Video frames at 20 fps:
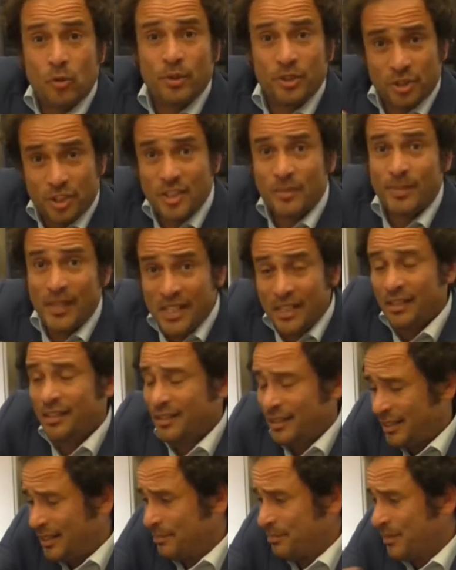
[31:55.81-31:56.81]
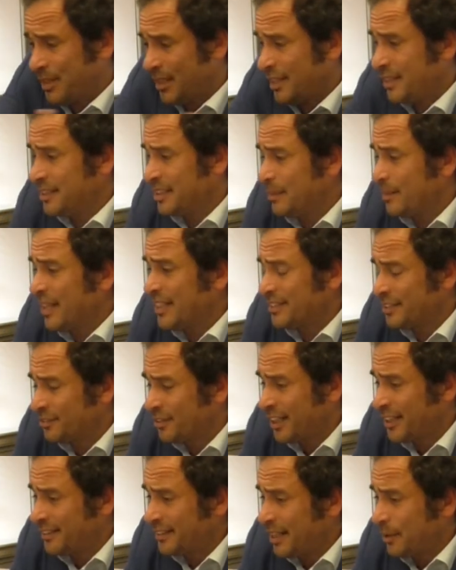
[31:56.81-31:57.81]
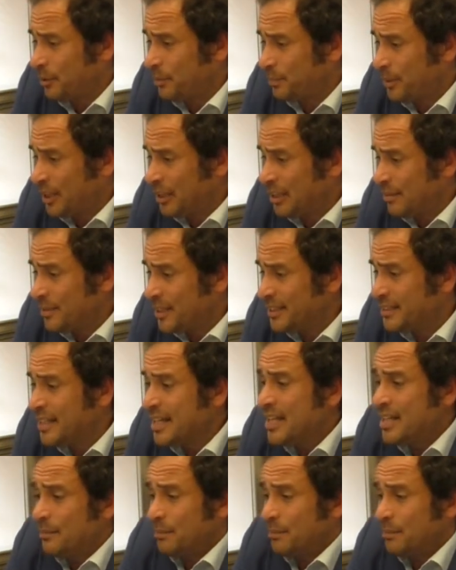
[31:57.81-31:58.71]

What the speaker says: which is being debated right now in Parliament.